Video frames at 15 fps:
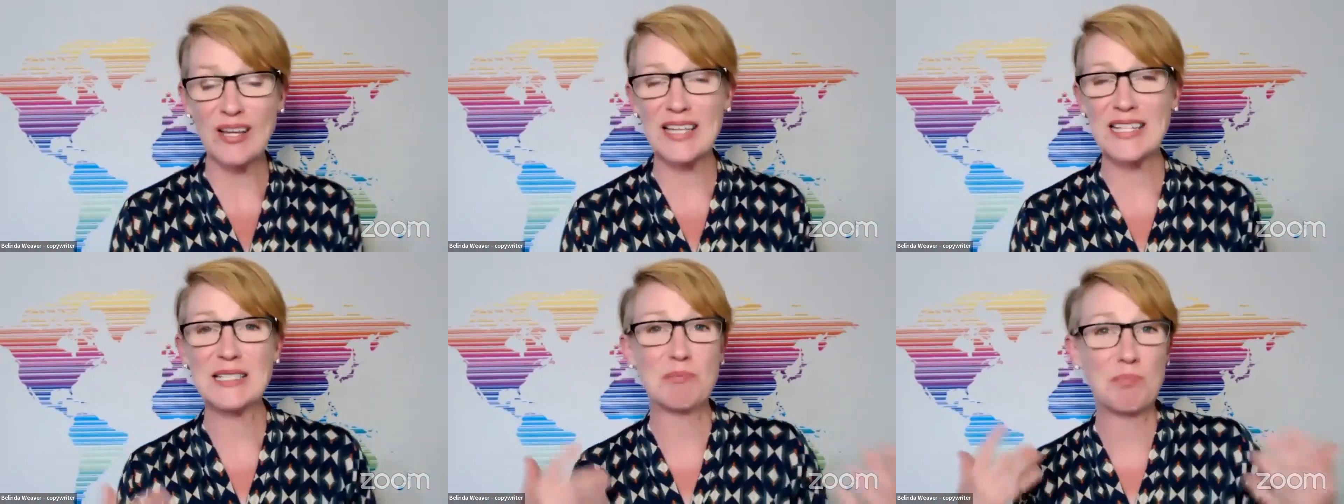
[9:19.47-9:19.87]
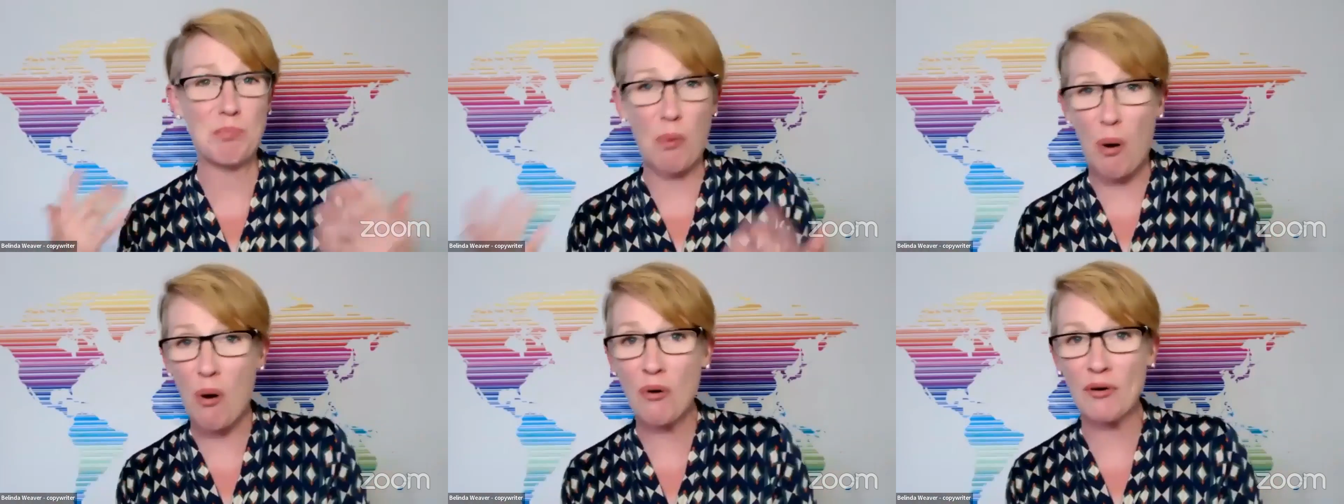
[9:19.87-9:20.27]
It's
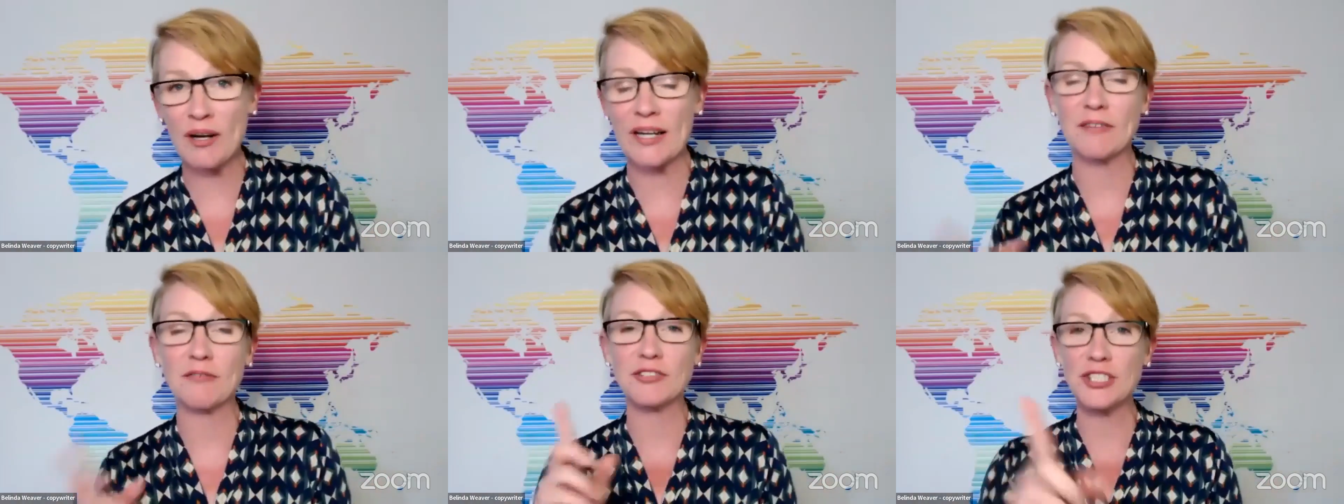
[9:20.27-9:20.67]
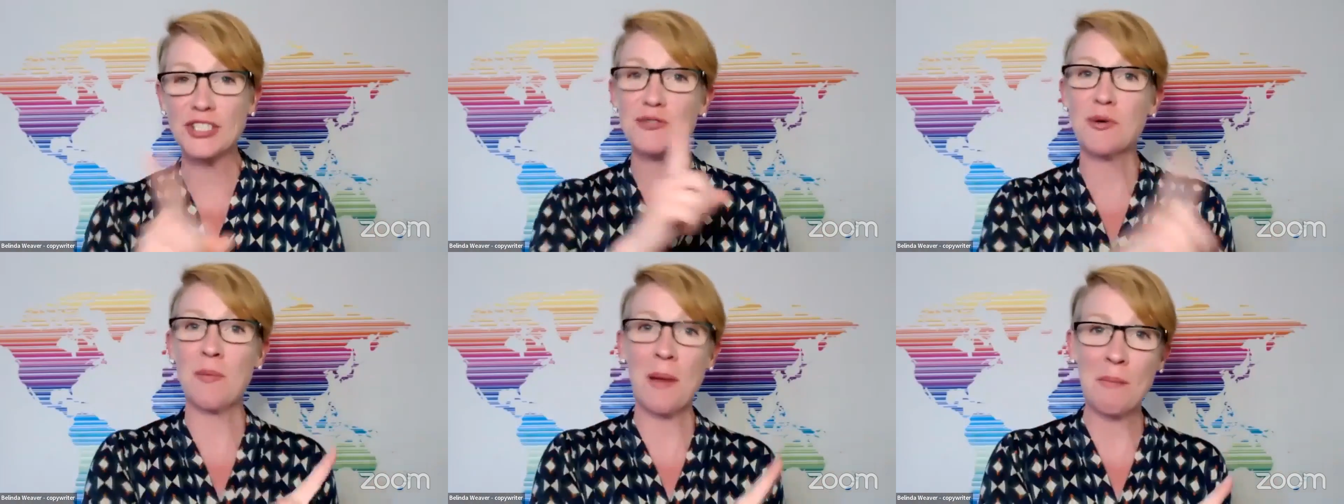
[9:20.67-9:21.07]
boring. Just
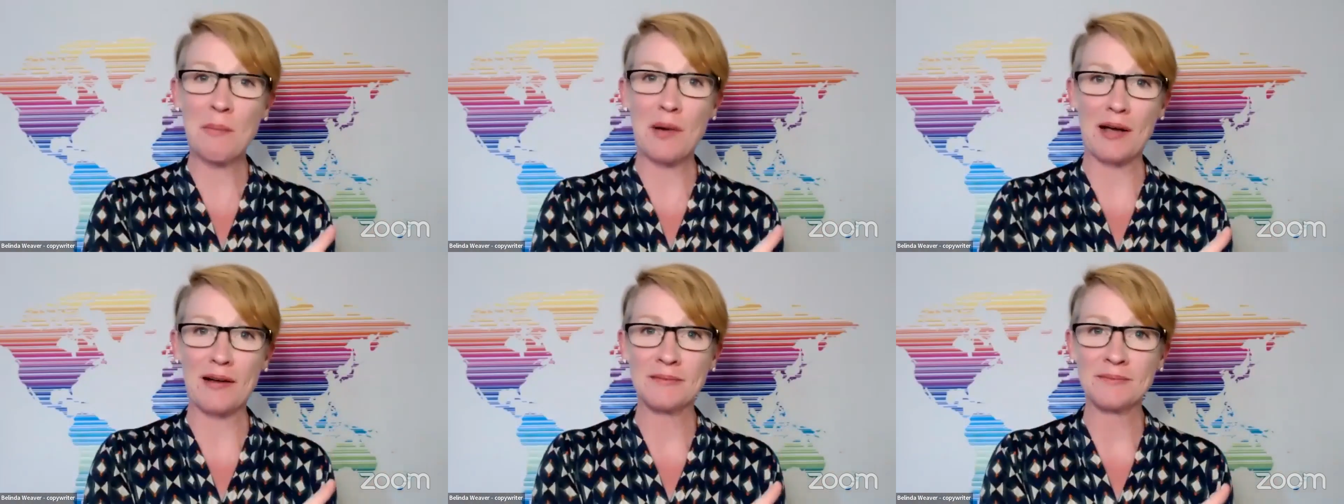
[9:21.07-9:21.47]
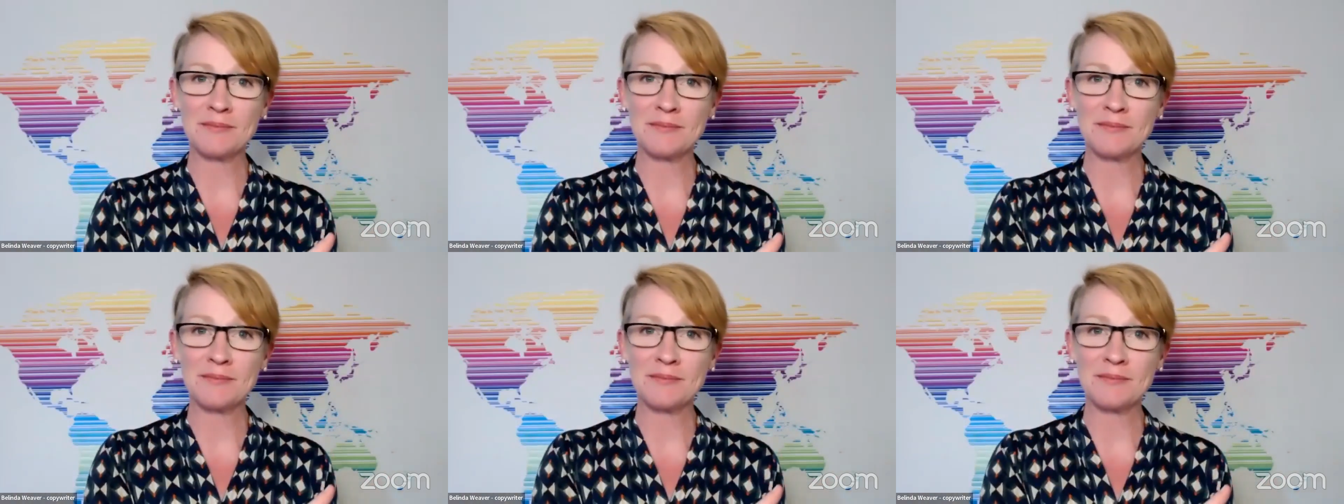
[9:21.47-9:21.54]
remember,